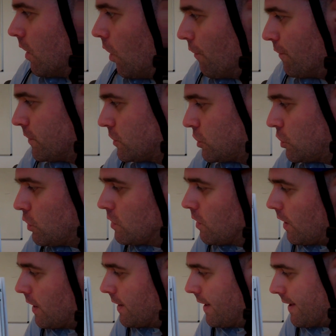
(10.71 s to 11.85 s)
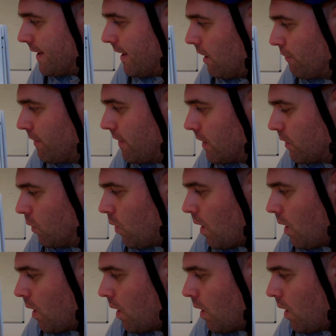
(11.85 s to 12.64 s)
of 298 Kelvin,